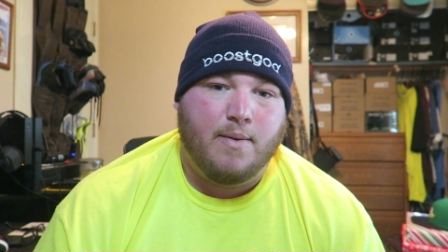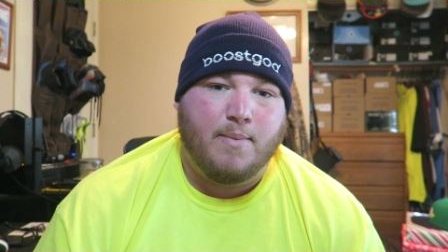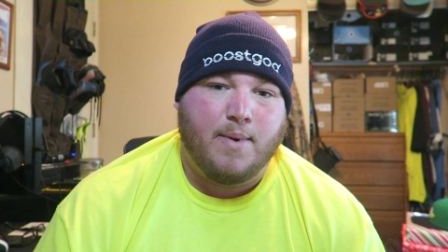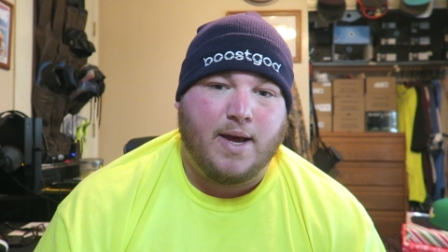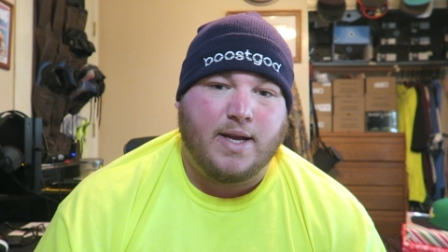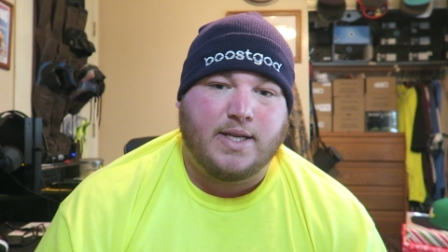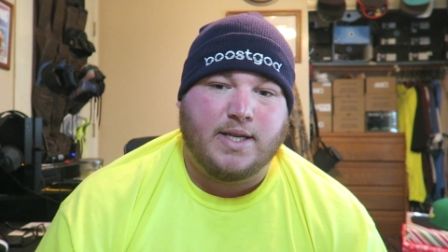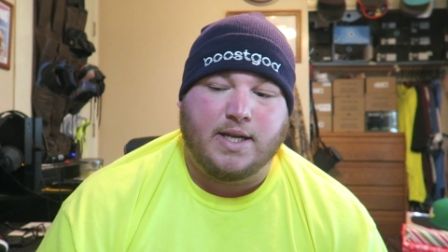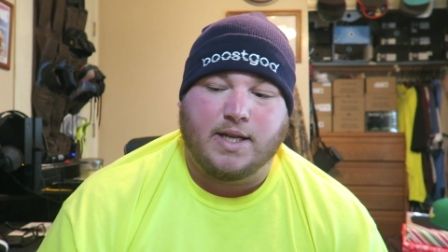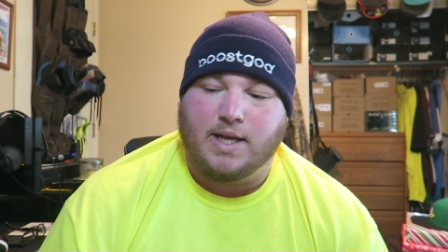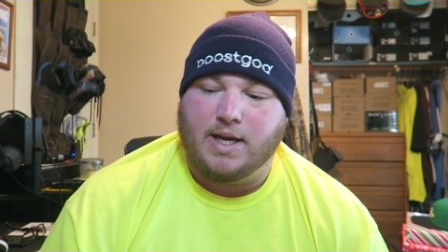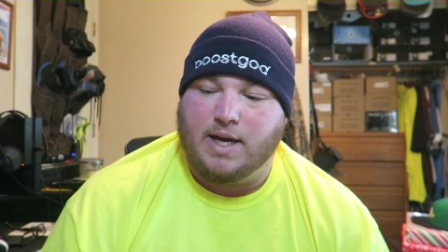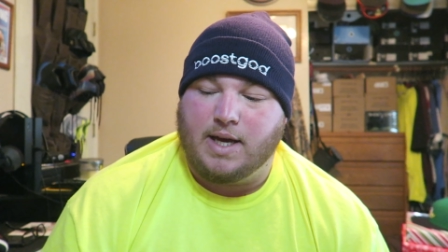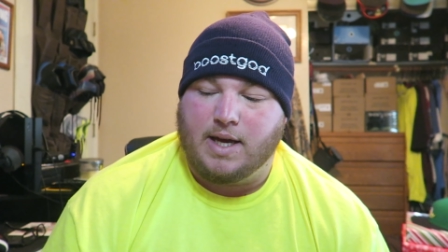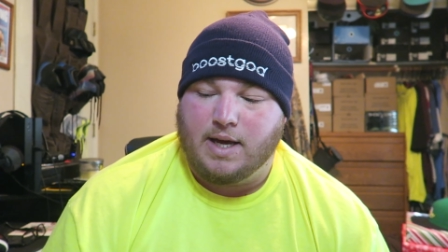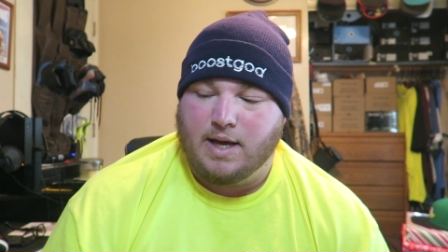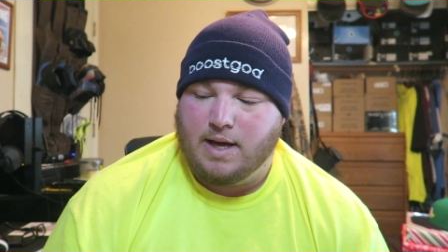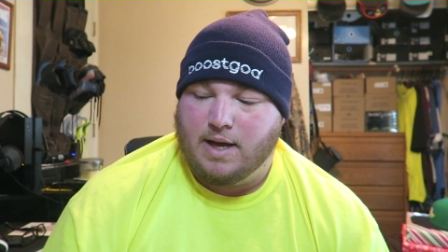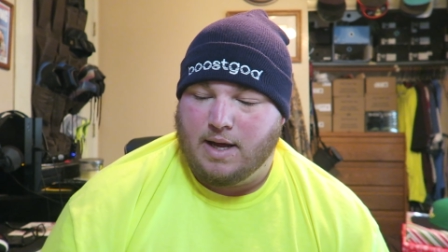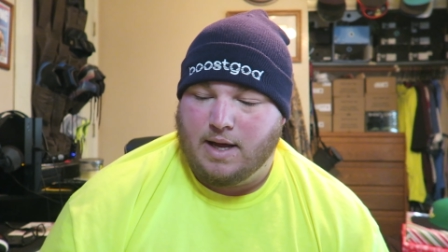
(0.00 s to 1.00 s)

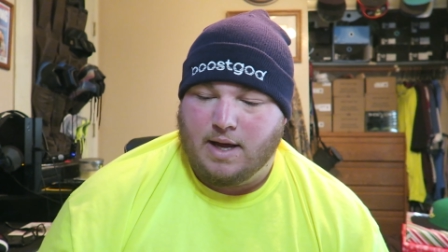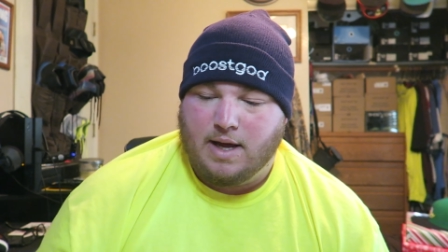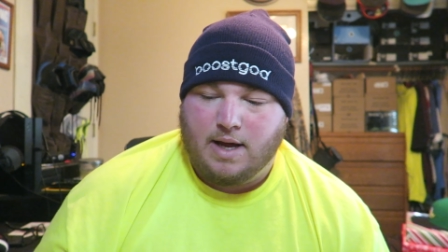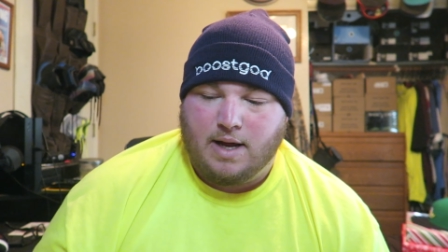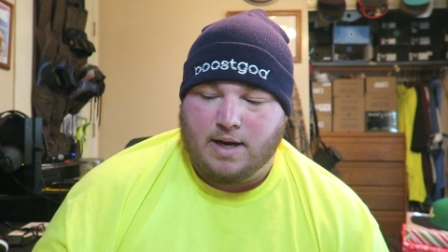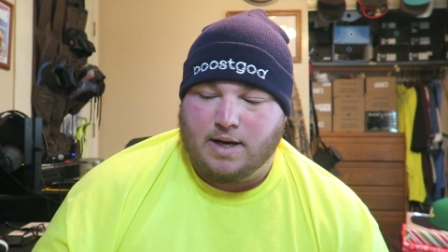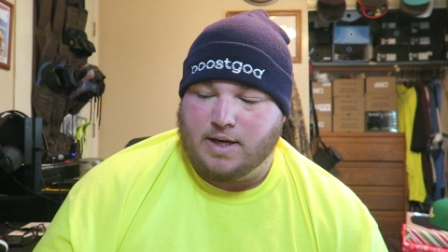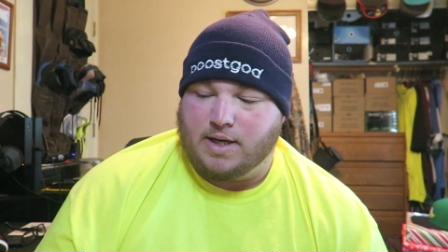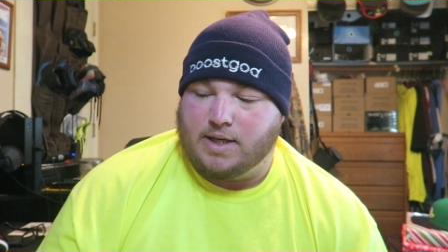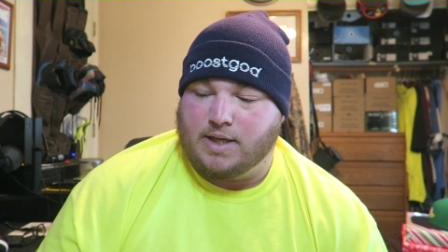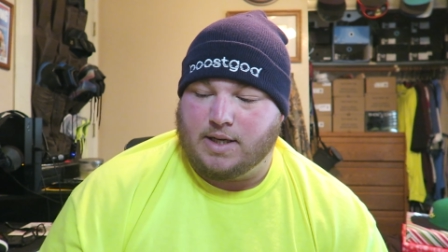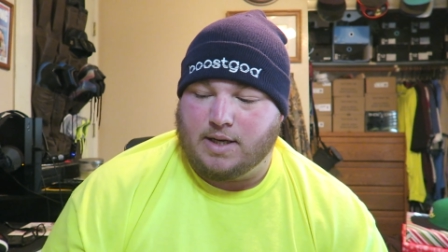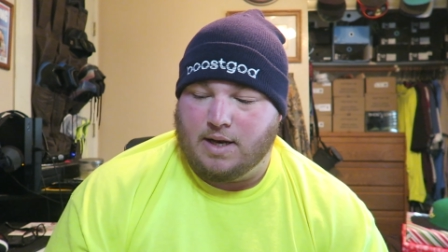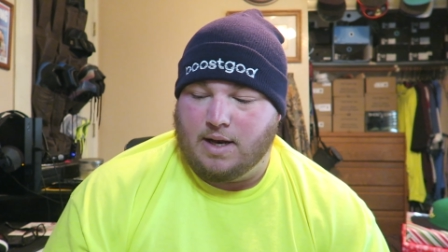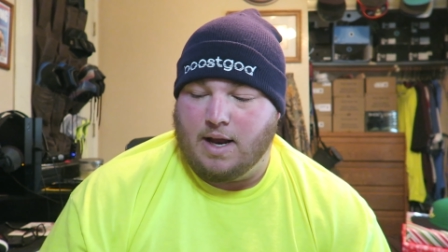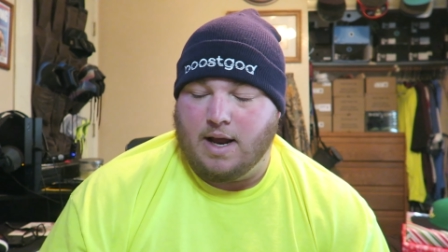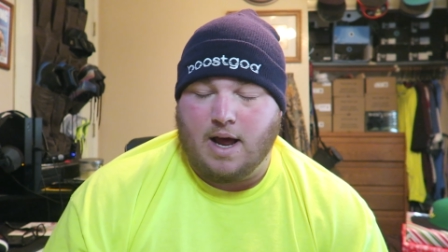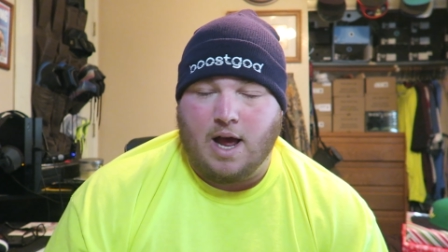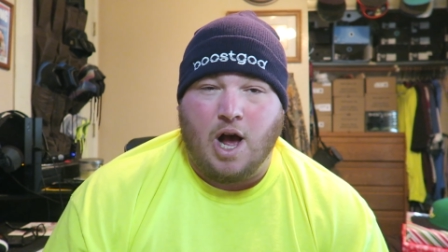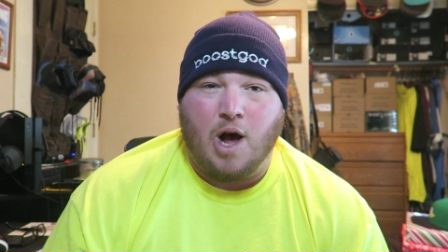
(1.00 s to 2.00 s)
Basically just
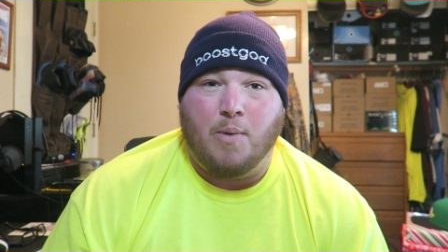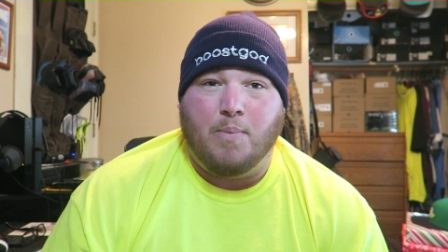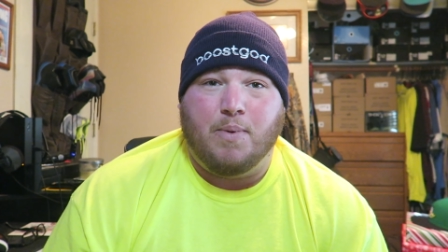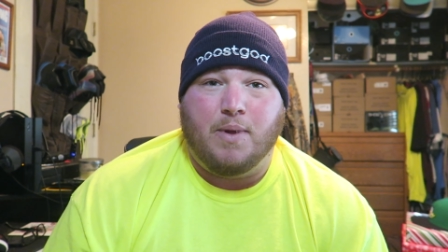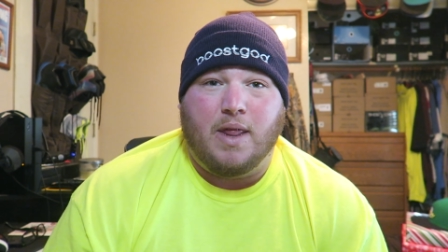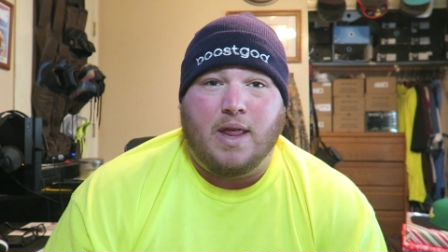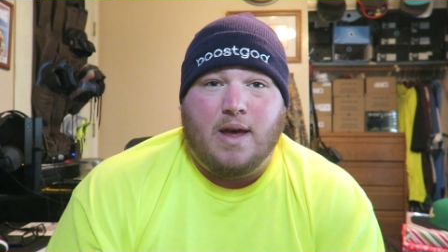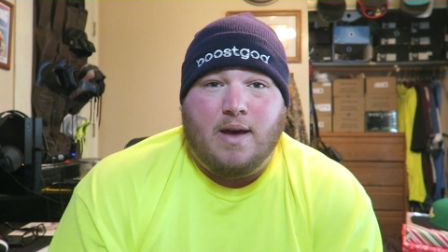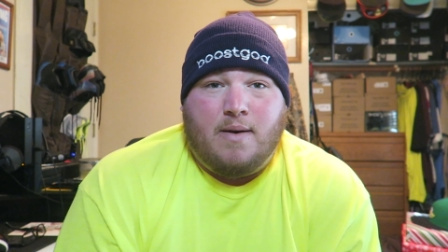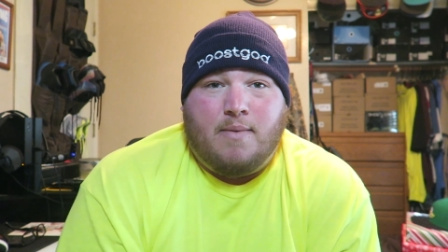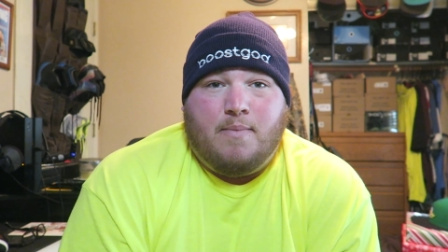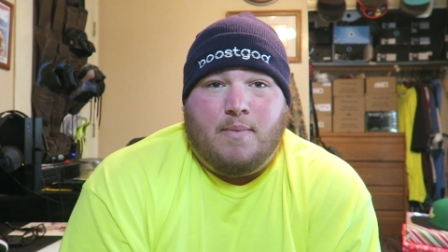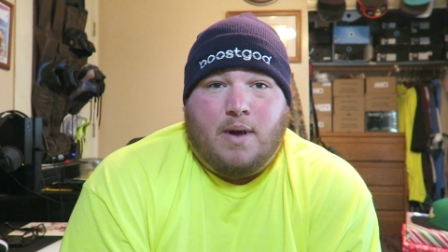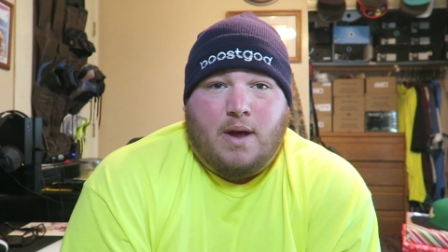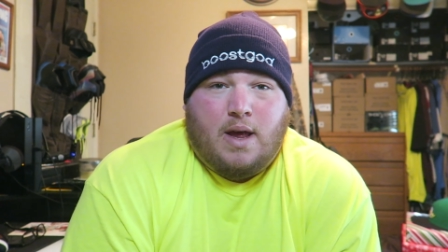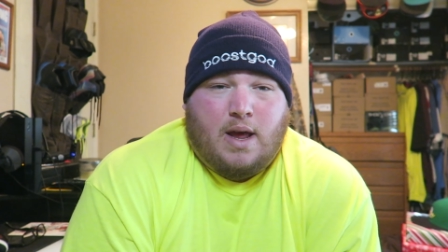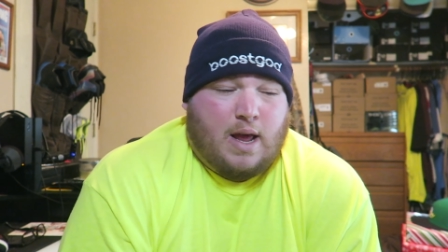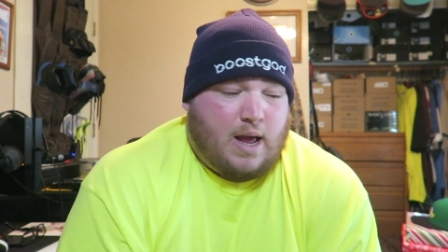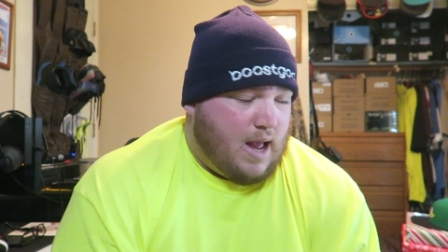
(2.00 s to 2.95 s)
helping them.